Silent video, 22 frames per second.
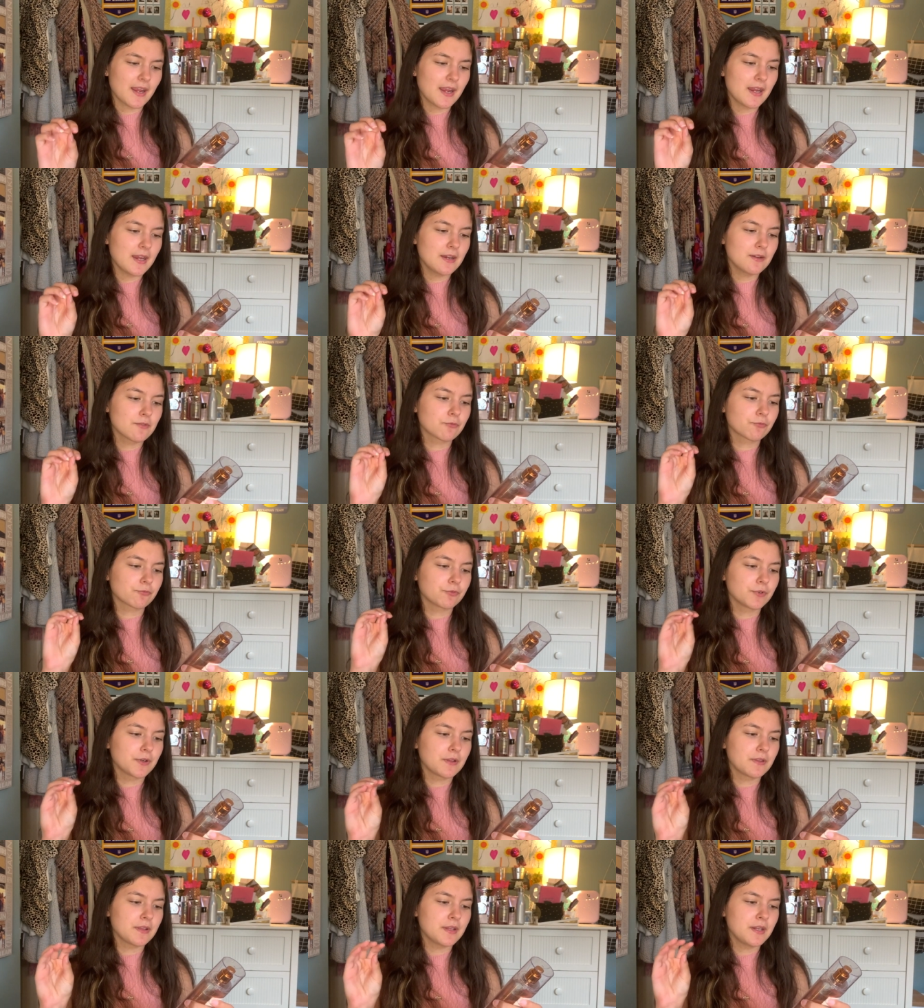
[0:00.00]
a
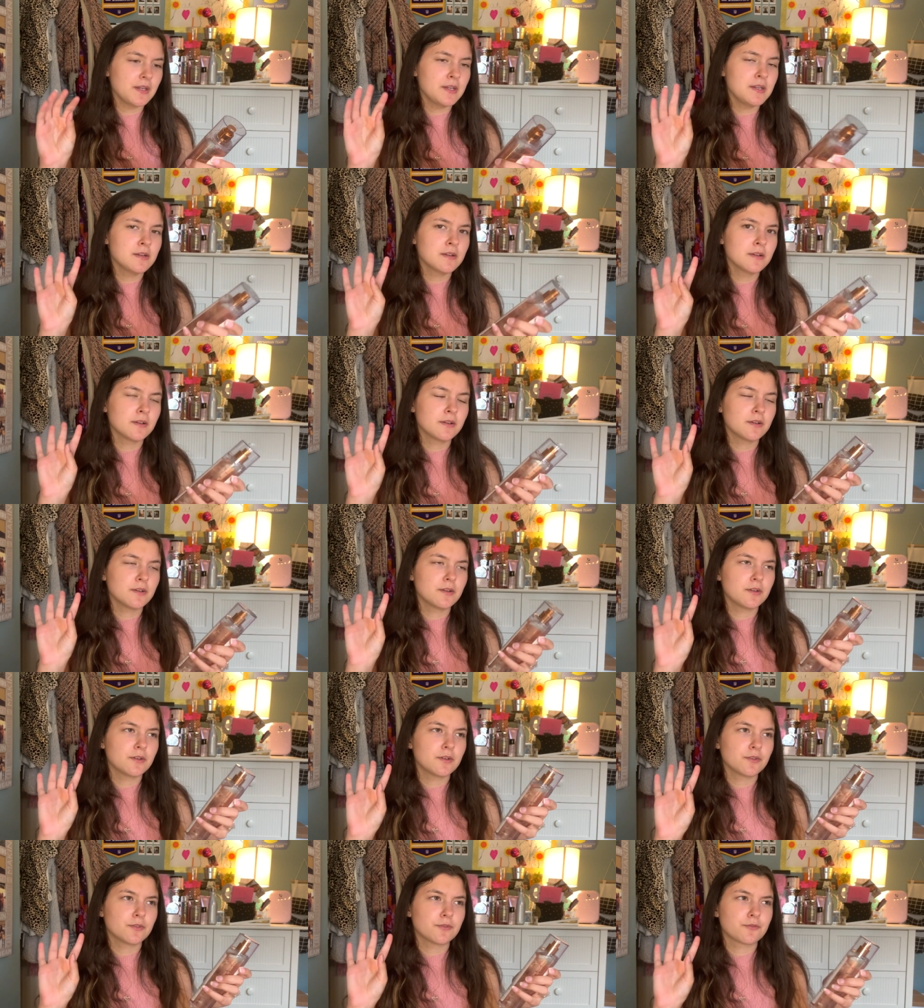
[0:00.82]
really
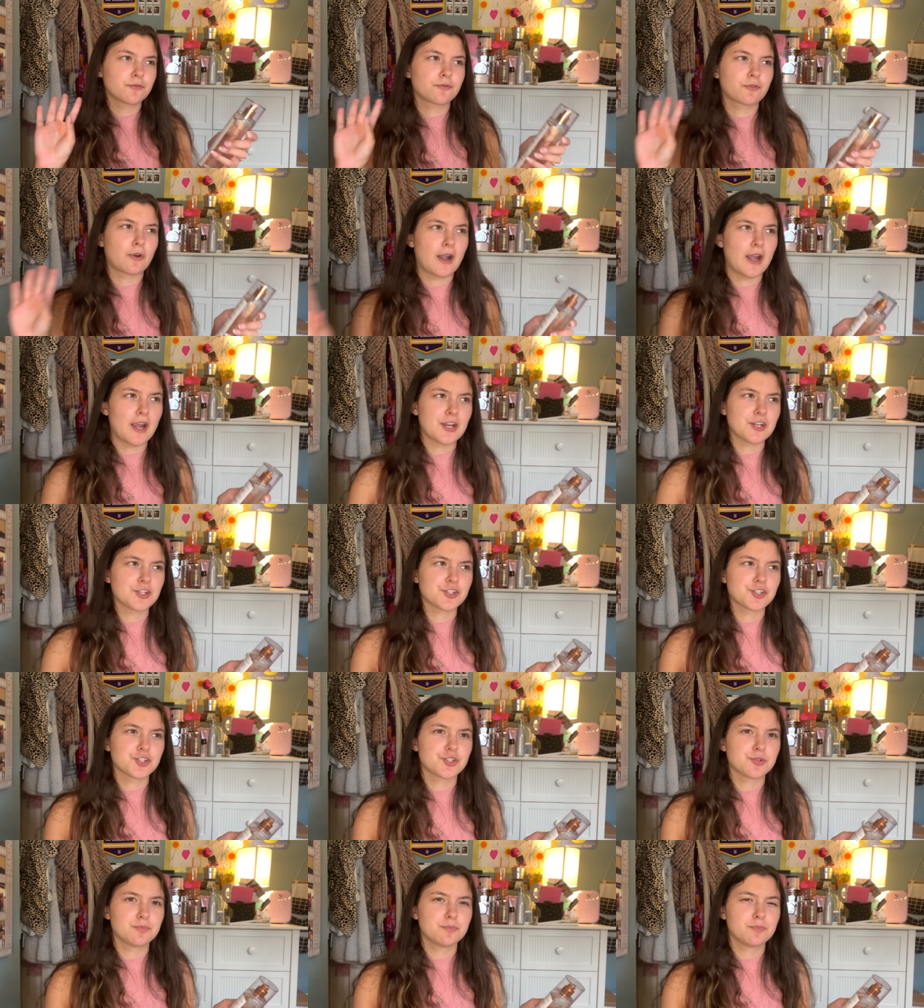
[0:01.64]

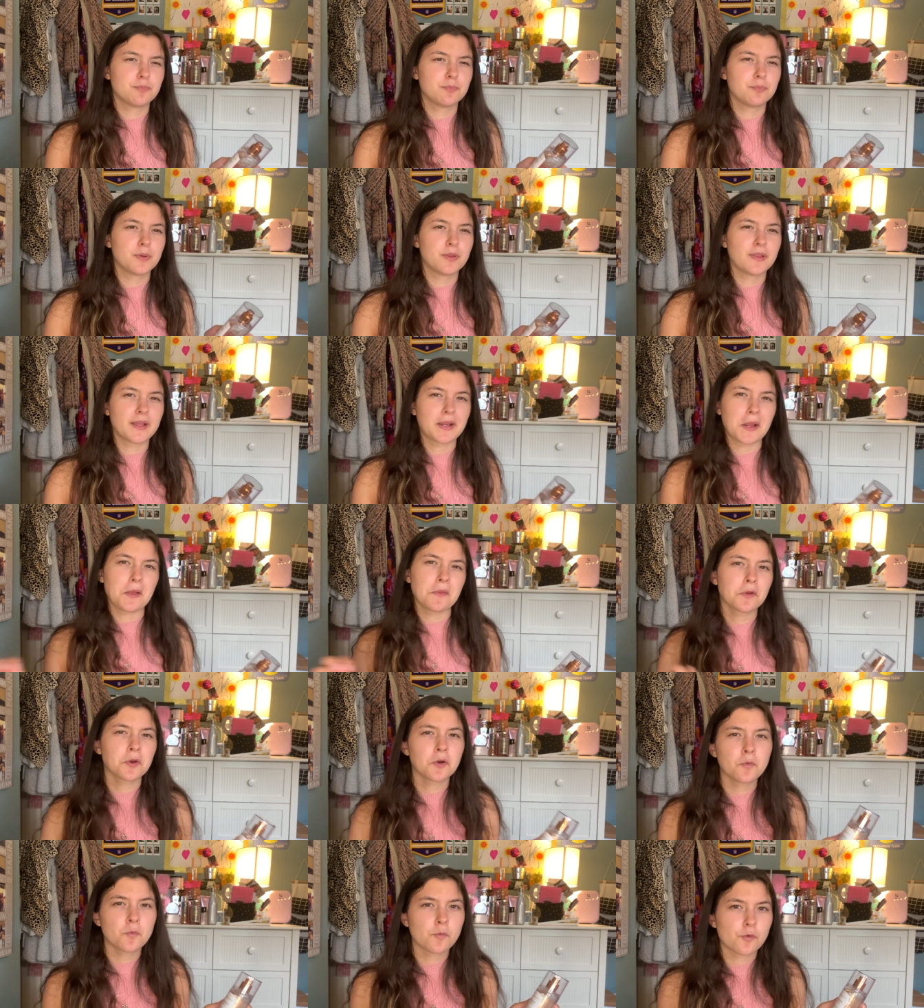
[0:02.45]
fresh but like a
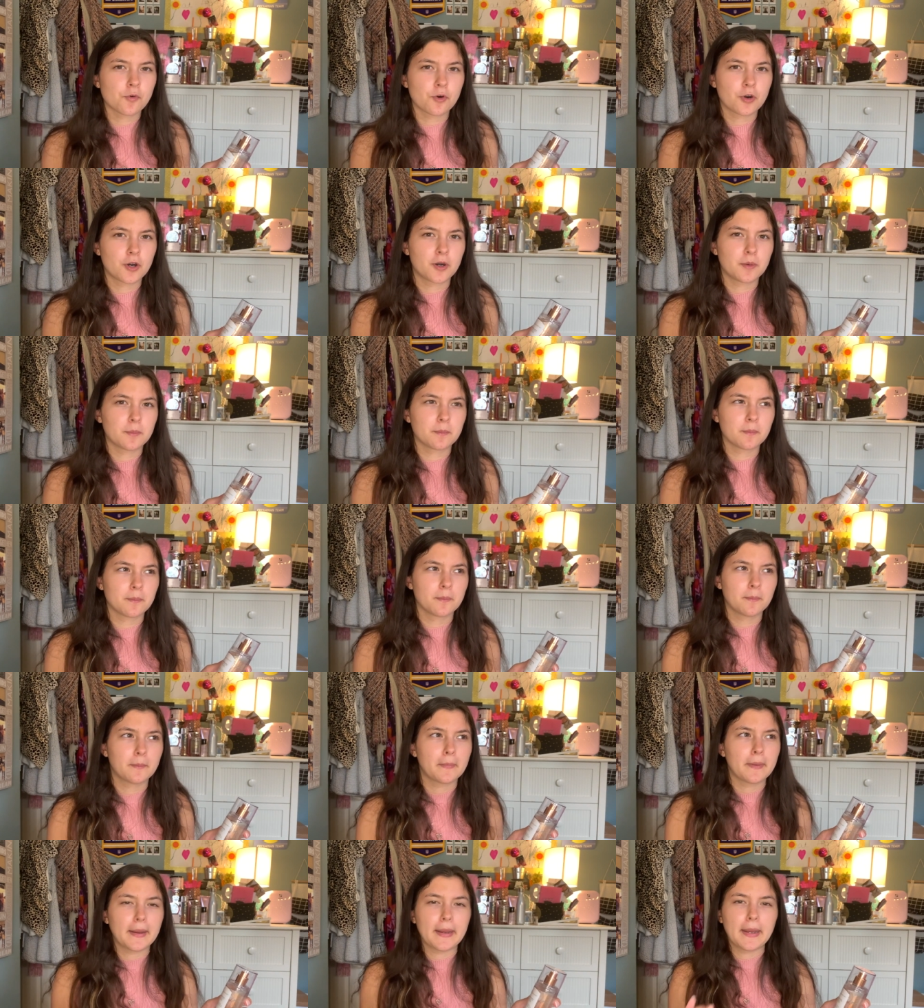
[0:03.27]
little warm
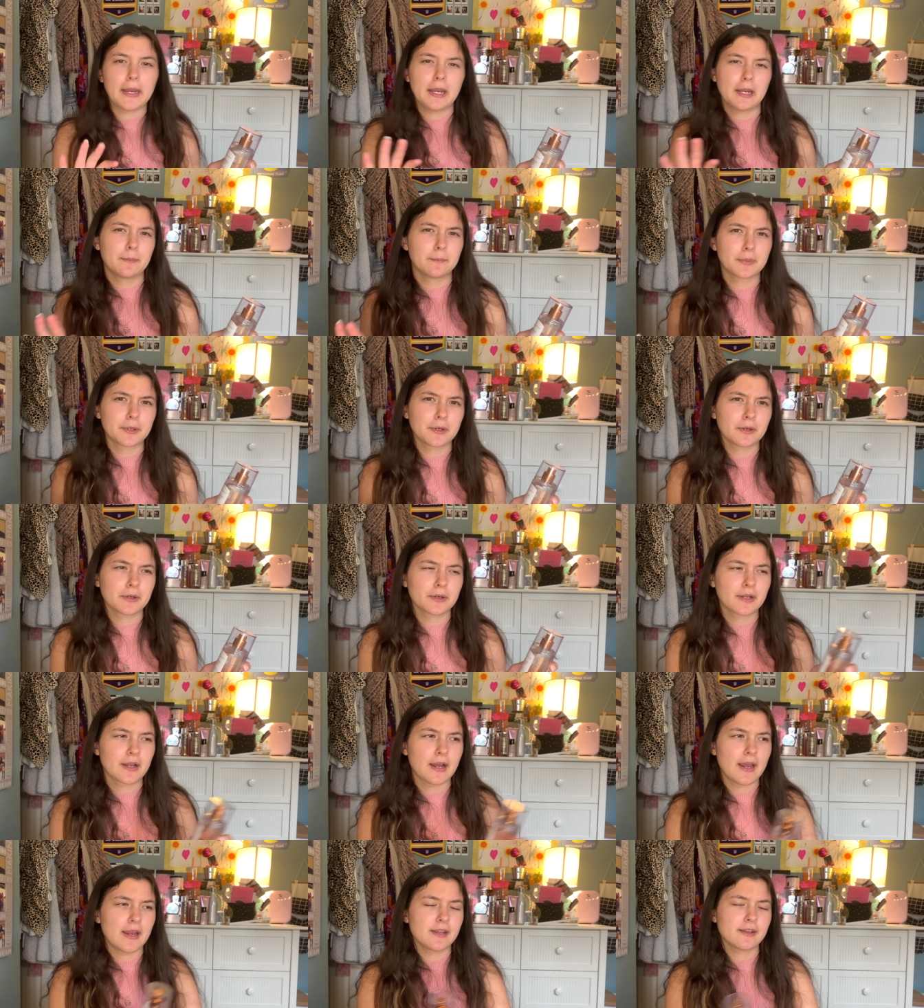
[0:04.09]
amber
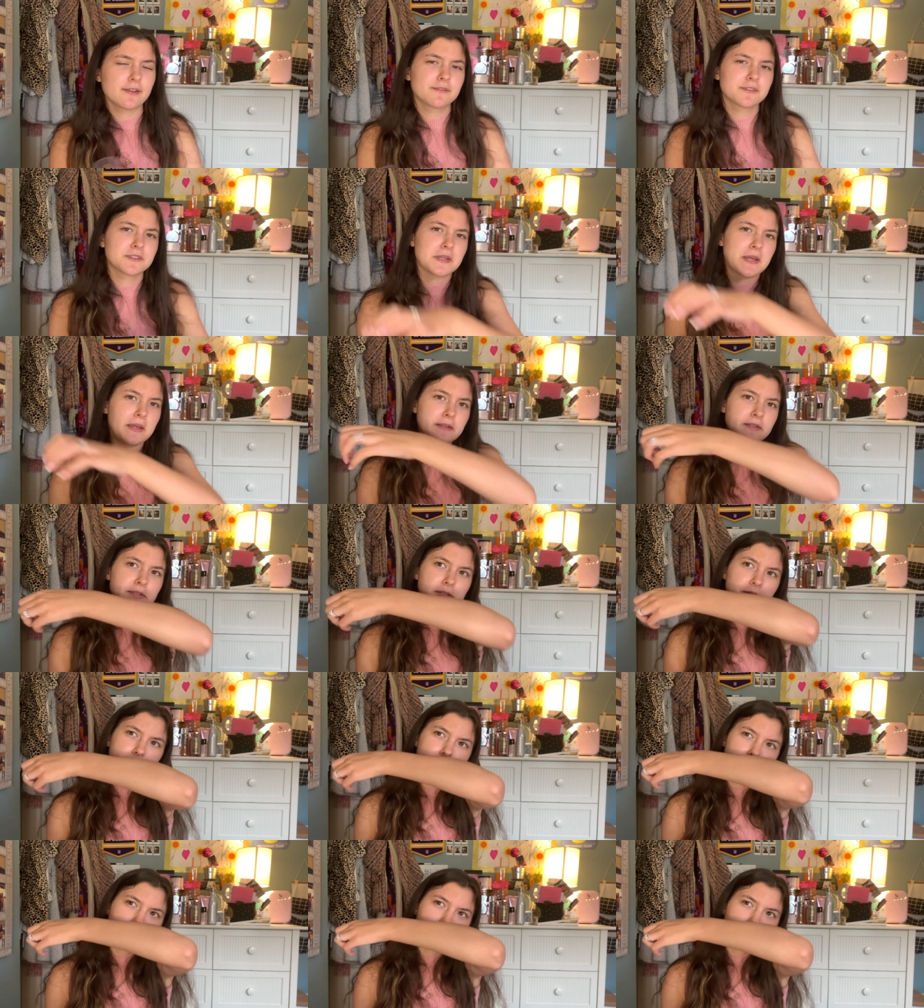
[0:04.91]
kind of scent